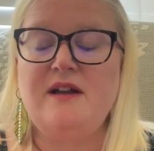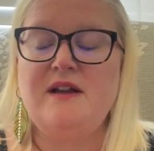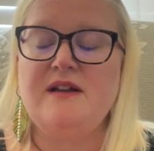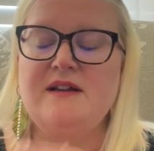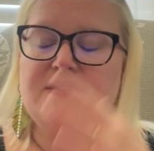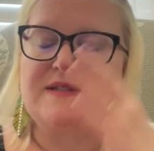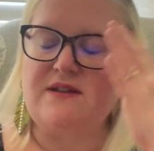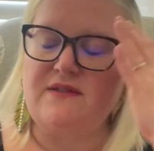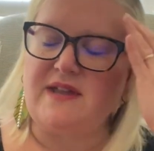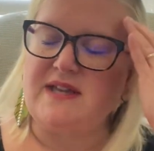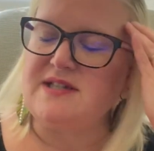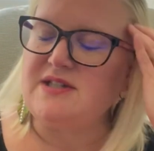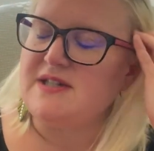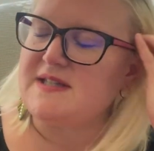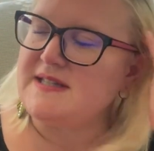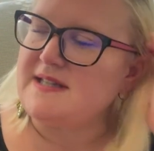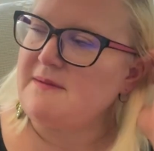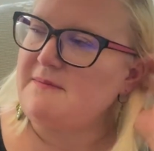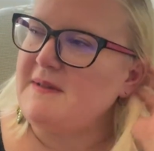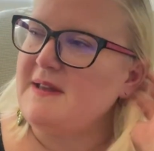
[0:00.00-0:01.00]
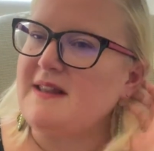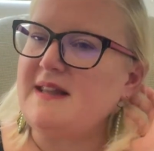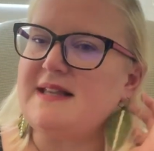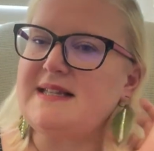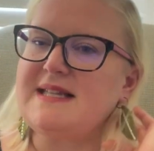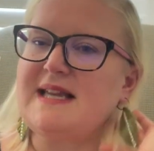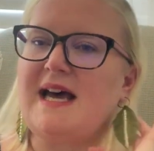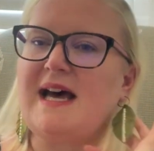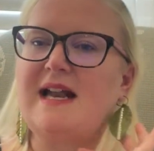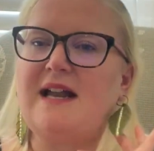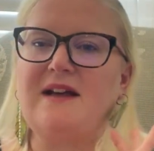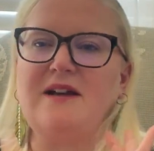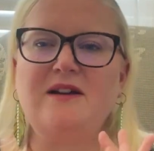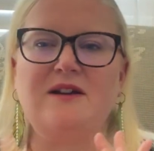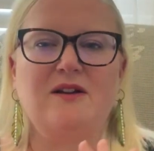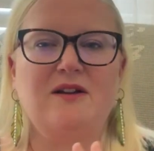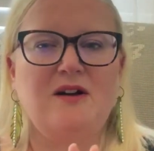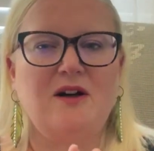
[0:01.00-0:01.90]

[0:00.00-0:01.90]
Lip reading: So that's just something that's kind of